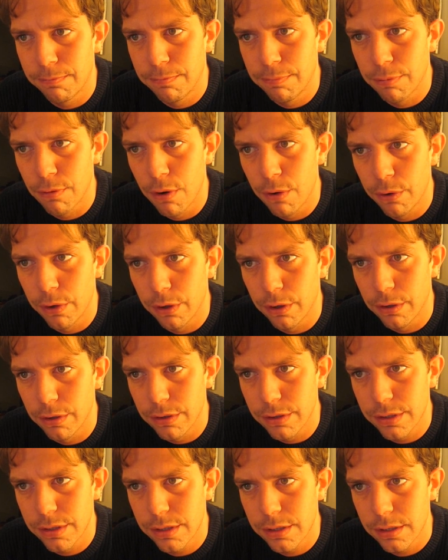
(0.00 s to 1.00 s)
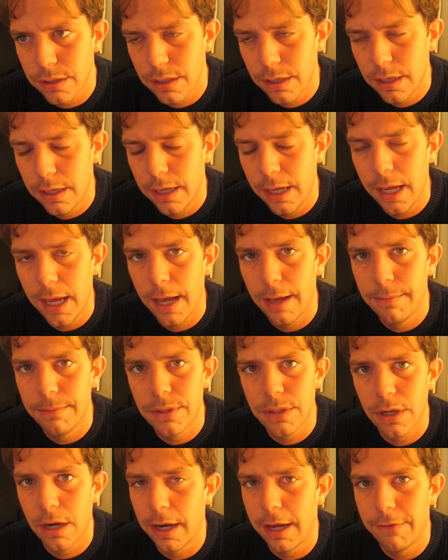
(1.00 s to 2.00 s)
Brogers,
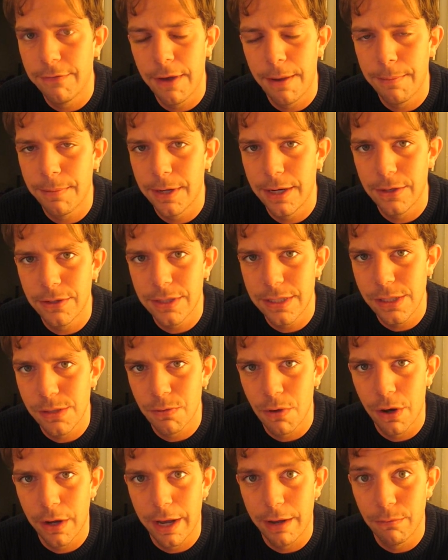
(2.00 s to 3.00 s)
I'm sorry if I pronounce these wrong,